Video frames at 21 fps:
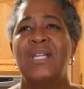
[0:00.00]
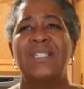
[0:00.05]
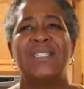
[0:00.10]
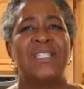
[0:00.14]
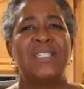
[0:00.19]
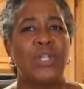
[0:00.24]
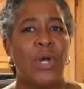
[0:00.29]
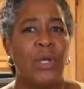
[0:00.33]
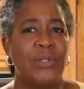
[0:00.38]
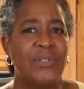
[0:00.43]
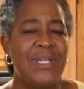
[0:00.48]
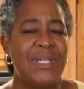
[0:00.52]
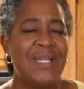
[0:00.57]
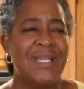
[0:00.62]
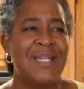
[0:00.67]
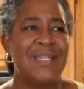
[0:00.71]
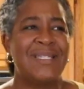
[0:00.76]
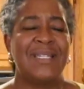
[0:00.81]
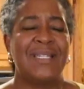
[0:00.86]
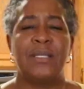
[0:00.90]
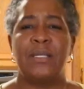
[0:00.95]

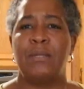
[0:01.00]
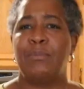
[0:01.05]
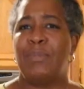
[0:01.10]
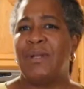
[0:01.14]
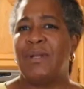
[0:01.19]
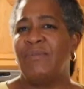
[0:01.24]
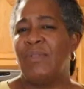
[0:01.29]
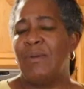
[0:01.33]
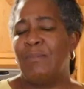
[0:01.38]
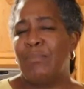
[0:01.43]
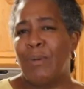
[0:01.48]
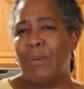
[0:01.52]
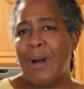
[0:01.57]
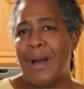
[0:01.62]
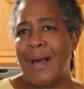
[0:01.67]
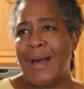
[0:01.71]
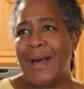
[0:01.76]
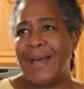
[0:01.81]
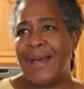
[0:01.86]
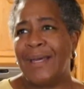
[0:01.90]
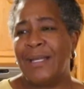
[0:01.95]
saltiness, a little bit of the
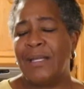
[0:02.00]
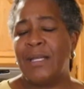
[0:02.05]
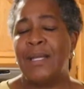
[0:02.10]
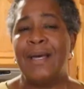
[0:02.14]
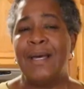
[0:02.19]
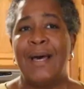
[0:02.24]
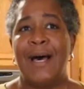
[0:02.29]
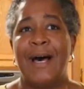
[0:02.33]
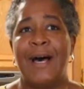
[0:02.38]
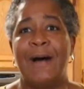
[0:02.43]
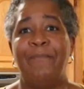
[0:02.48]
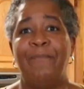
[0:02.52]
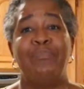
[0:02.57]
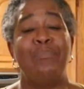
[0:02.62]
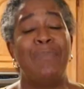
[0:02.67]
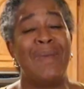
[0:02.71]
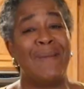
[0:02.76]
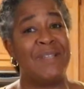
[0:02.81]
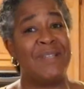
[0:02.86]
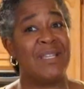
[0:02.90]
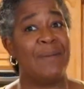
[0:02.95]
brine,
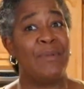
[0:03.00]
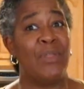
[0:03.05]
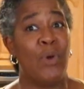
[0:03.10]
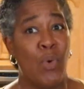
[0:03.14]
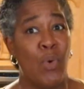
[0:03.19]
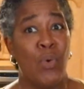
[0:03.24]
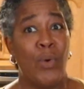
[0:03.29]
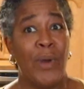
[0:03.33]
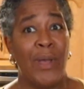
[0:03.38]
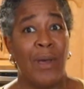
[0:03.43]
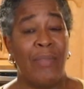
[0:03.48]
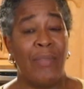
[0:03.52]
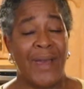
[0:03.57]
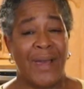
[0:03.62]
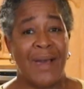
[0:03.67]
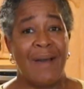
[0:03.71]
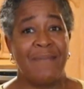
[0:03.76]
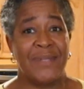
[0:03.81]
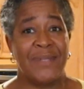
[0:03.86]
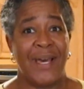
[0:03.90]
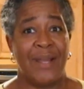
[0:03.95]
maybe some of the oil that
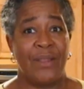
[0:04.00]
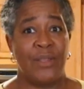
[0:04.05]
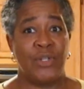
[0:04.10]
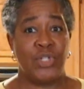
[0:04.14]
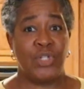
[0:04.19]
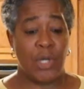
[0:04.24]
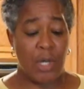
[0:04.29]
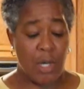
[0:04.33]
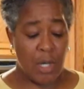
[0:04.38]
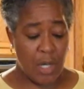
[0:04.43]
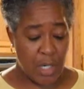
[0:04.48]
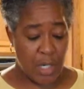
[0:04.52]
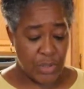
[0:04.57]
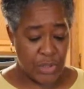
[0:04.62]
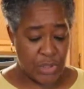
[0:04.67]
comes out of the jar.